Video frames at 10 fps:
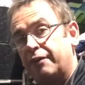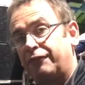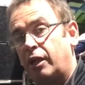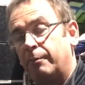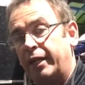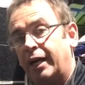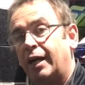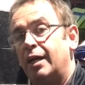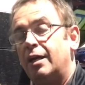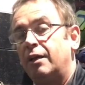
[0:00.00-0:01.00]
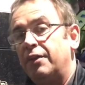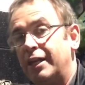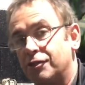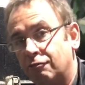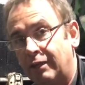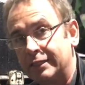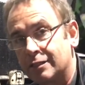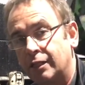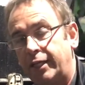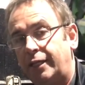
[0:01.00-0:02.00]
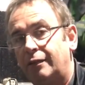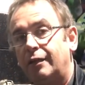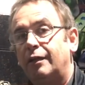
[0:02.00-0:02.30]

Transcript: airflow meter, the engine runs lean,